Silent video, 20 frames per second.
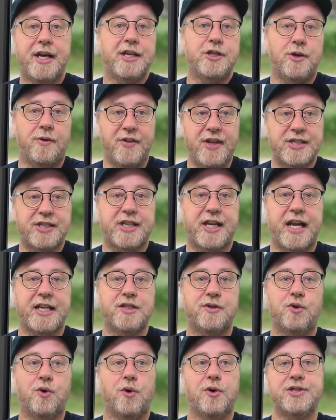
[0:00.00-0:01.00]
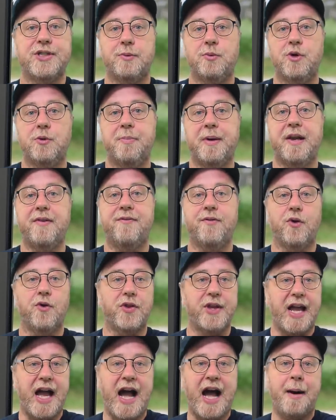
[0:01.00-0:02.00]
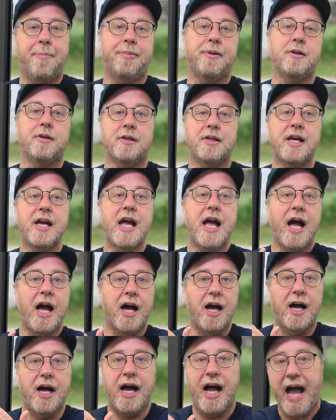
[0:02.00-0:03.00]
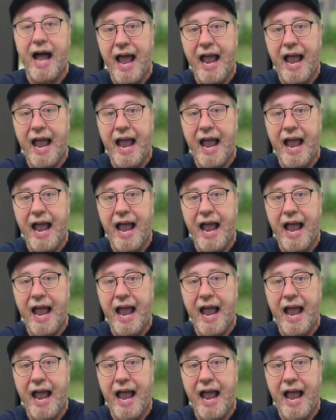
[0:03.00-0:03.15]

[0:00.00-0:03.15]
So in this case, of course, it would be for the Apple uh,